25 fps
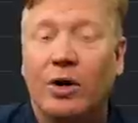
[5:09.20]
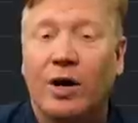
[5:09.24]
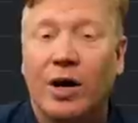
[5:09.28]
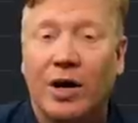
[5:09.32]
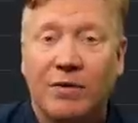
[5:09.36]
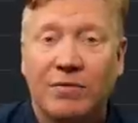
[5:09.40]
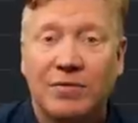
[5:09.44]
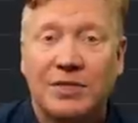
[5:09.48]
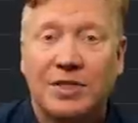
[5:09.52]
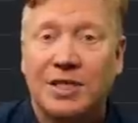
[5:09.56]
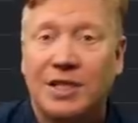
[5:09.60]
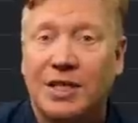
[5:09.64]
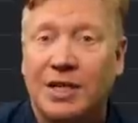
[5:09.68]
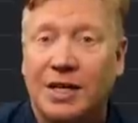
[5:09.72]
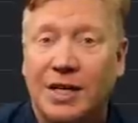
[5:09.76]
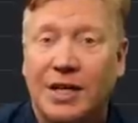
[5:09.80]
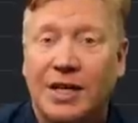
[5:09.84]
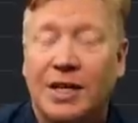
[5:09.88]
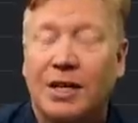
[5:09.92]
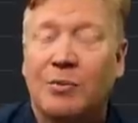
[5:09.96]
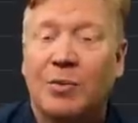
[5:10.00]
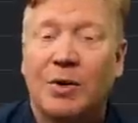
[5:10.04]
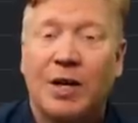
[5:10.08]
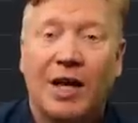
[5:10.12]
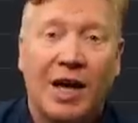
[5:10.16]
I've seeded
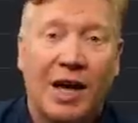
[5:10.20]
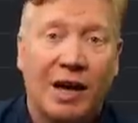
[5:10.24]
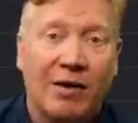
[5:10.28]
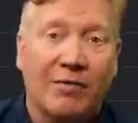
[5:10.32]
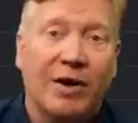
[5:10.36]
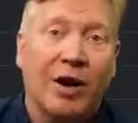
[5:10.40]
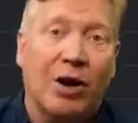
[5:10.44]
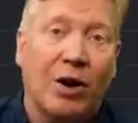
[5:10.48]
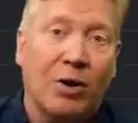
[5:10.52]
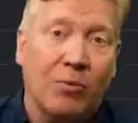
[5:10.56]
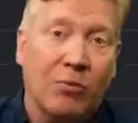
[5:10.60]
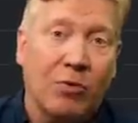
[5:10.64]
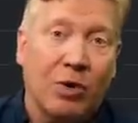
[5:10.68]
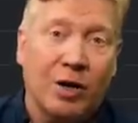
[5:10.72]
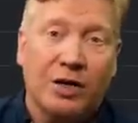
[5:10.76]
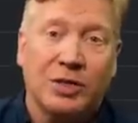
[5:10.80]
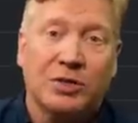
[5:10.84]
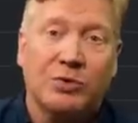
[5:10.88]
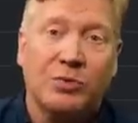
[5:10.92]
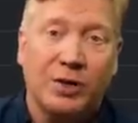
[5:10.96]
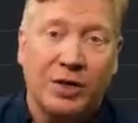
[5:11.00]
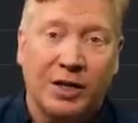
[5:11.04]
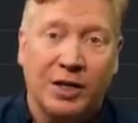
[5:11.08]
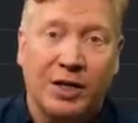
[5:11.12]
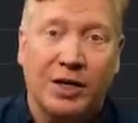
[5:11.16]
it and we have our
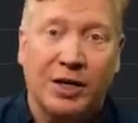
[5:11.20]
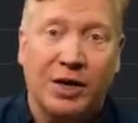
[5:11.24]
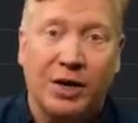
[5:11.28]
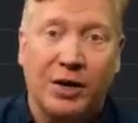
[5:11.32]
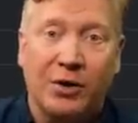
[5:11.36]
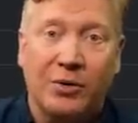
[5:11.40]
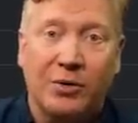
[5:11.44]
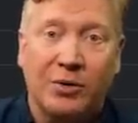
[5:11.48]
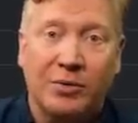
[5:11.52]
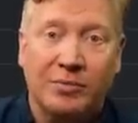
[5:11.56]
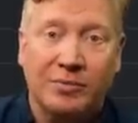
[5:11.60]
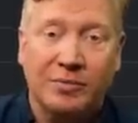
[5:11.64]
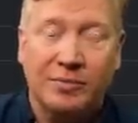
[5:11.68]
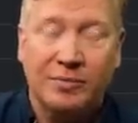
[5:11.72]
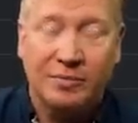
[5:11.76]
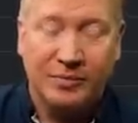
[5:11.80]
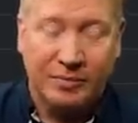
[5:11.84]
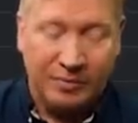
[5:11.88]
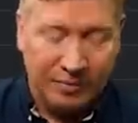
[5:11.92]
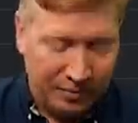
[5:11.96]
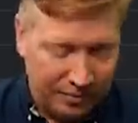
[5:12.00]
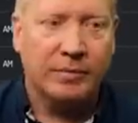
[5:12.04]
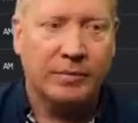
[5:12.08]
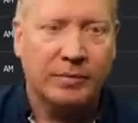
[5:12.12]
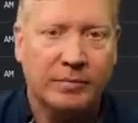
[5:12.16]
products ready to go.
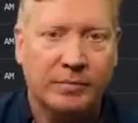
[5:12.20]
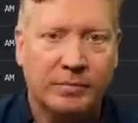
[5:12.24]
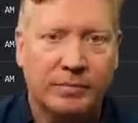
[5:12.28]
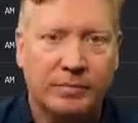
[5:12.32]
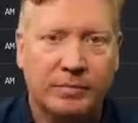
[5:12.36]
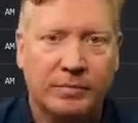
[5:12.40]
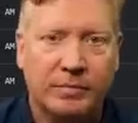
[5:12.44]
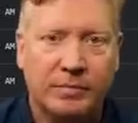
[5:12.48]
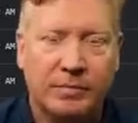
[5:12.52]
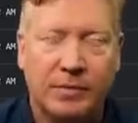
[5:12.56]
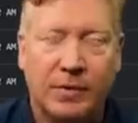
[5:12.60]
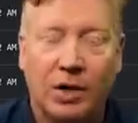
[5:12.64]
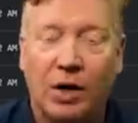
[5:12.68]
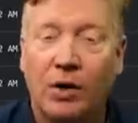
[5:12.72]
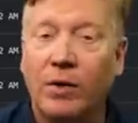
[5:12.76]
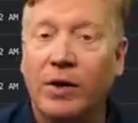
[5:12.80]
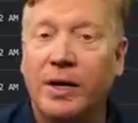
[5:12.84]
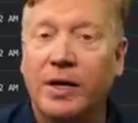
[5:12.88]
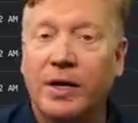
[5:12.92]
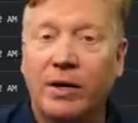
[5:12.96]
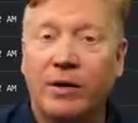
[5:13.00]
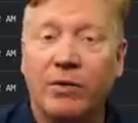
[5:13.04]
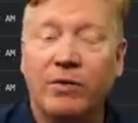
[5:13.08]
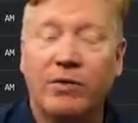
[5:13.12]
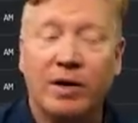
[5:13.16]
All right,
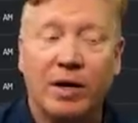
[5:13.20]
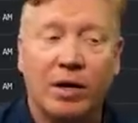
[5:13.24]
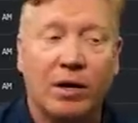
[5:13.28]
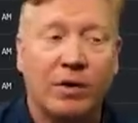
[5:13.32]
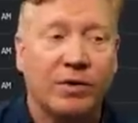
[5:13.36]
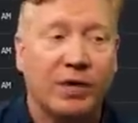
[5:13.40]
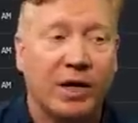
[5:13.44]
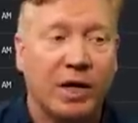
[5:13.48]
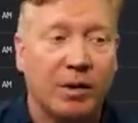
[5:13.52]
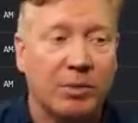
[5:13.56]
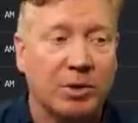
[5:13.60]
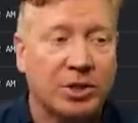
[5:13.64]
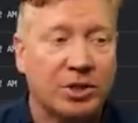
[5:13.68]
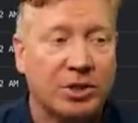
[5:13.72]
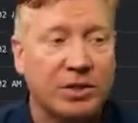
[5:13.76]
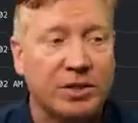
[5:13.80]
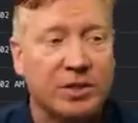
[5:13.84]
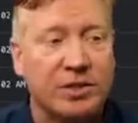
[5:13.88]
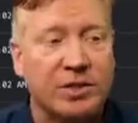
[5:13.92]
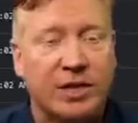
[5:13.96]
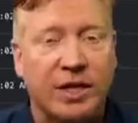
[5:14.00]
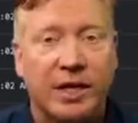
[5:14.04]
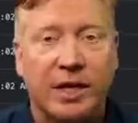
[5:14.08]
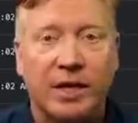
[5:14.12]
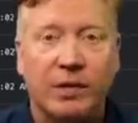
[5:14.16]
now we've got all the
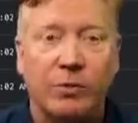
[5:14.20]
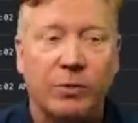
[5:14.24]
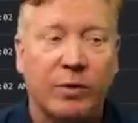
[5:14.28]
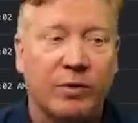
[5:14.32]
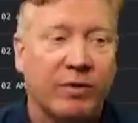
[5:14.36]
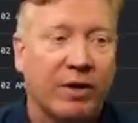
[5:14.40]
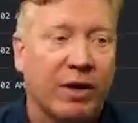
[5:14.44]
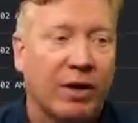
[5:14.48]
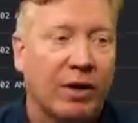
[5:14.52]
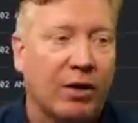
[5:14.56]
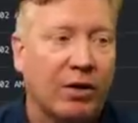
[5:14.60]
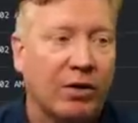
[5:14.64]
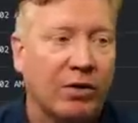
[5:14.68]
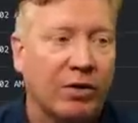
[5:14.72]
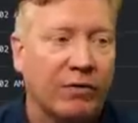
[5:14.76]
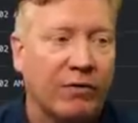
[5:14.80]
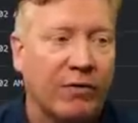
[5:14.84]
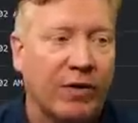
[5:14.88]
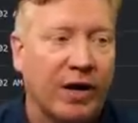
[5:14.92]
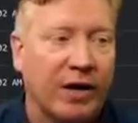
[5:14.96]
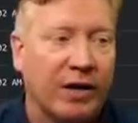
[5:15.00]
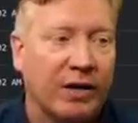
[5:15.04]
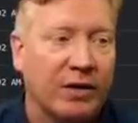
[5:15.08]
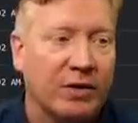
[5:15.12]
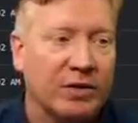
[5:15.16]
images and we've got all the
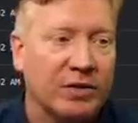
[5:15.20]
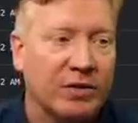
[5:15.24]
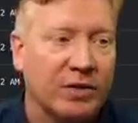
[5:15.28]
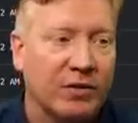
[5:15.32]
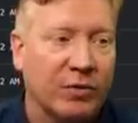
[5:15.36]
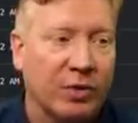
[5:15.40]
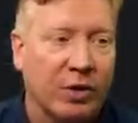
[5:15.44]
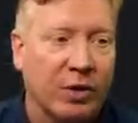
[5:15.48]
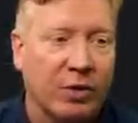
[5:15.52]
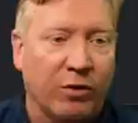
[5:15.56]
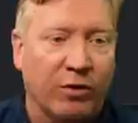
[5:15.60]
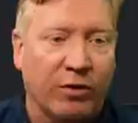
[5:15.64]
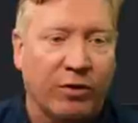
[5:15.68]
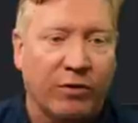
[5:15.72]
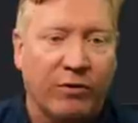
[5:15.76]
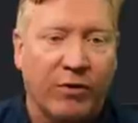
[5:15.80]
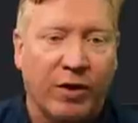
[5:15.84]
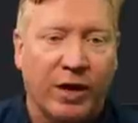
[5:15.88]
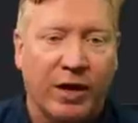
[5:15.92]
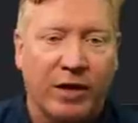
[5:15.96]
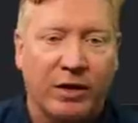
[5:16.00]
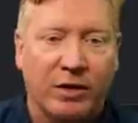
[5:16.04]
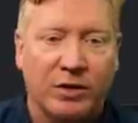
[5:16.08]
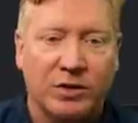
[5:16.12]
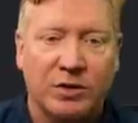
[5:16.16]
files. If we go to the
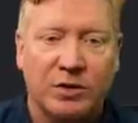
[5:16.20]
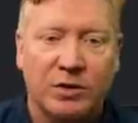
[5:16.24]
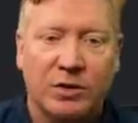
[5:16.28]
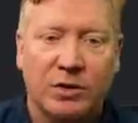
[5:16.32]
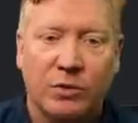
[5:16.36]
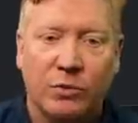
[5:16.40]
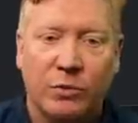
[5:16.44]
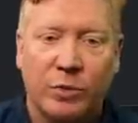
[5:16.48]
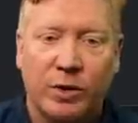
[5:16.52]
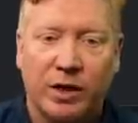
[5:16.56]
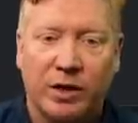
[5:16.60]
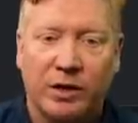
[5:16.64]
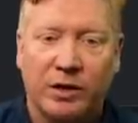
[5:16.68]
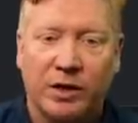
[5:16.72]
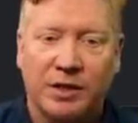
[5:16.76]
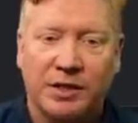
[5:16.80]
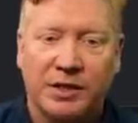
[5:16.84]
files, we can click